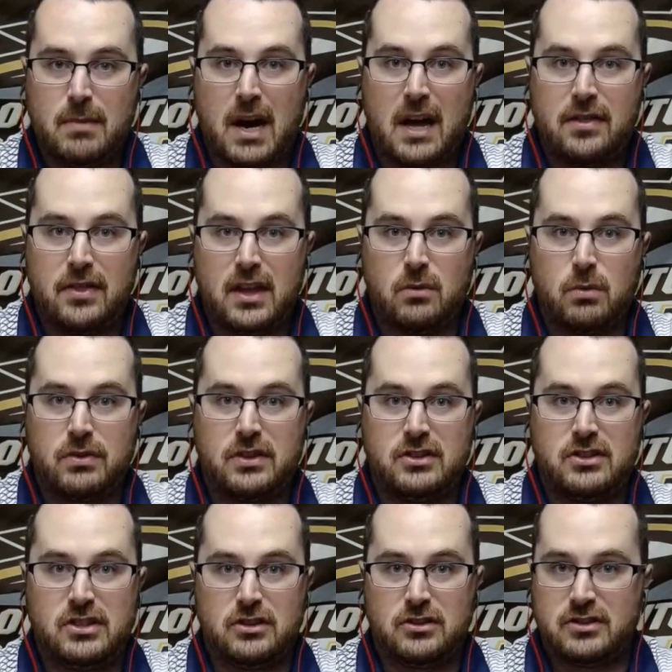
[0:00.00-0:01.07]
I think with the
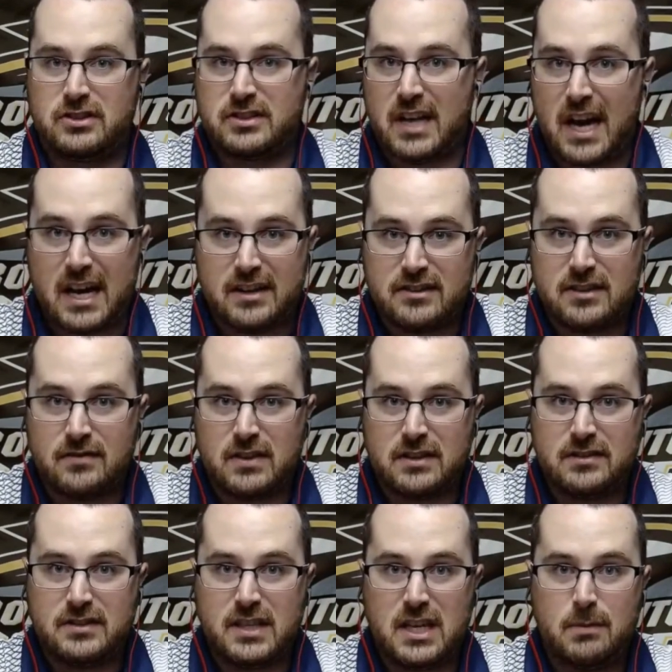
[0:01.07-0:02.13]
sheer size of
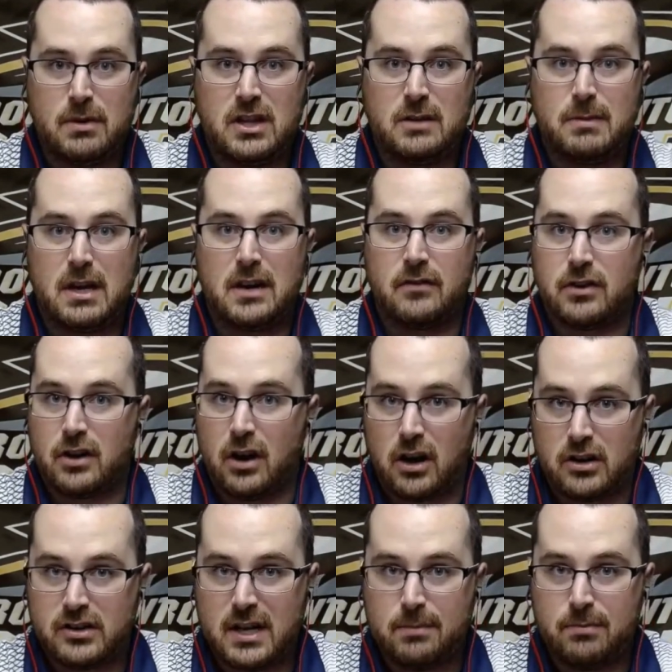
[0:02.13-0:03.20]
this team and the amount of
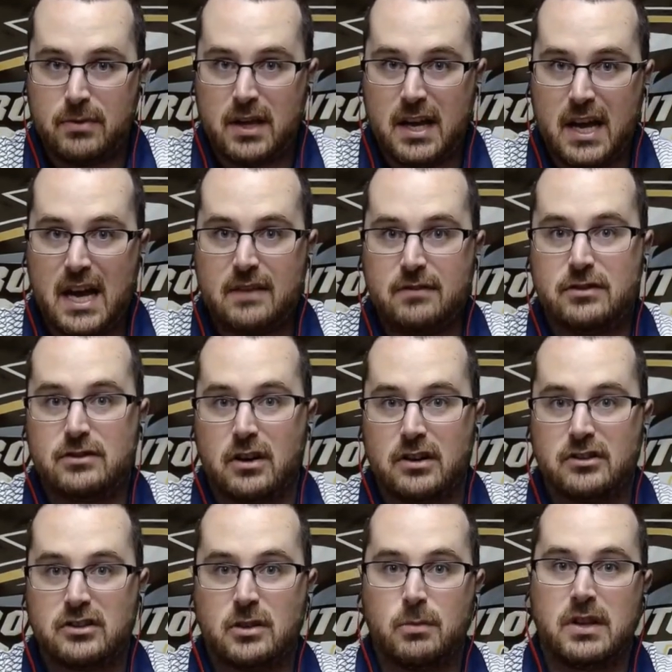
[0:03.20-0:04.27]
guard depth they have,
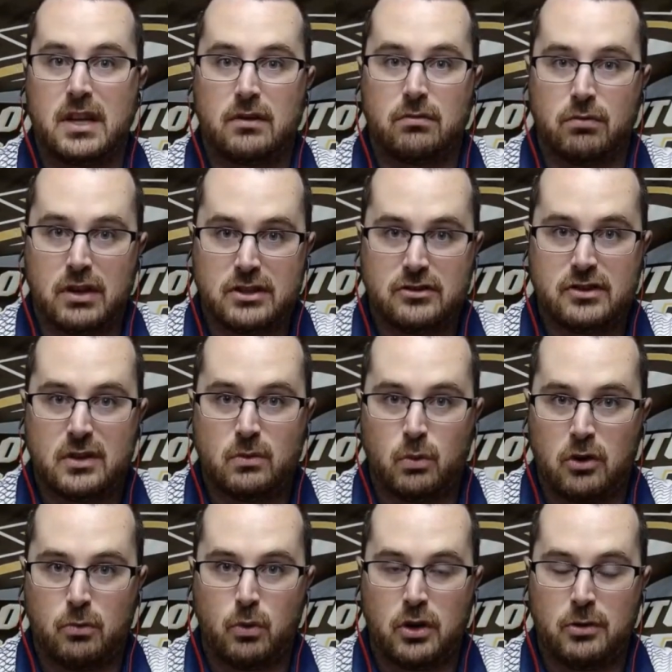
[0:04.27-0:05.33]
starting someone like Richardson
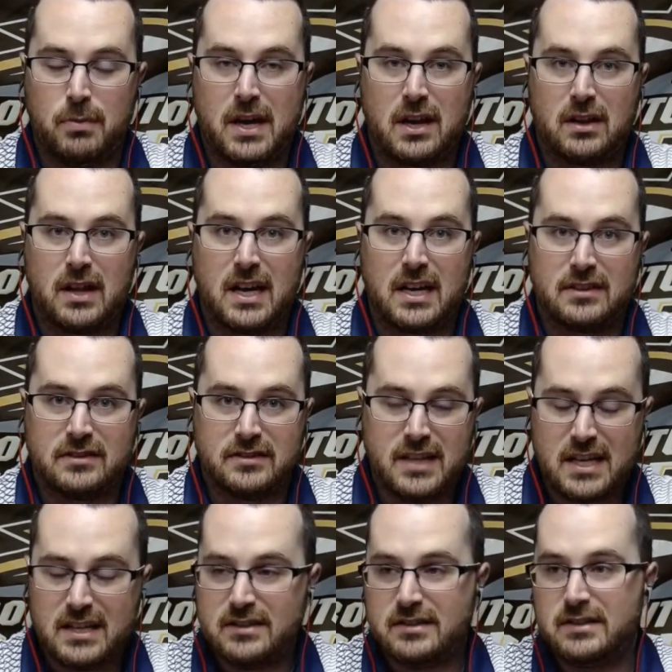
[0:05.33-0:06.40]
would make a lot of
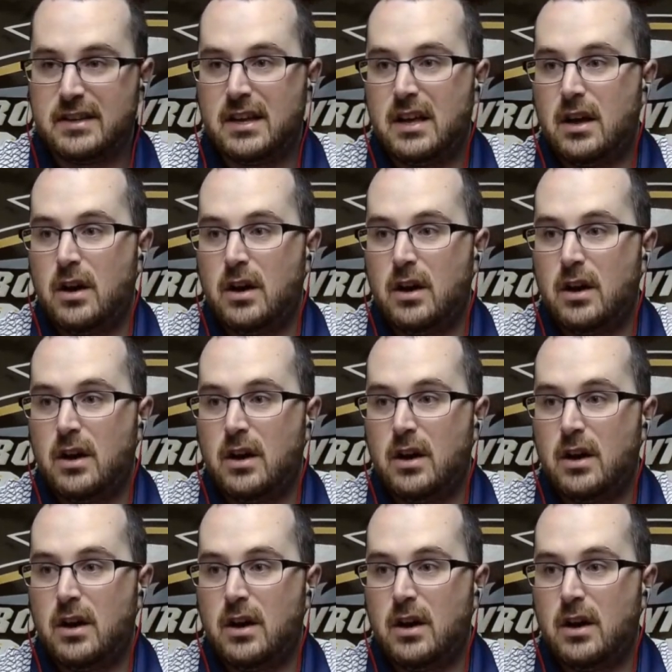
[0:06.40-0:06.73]
sense.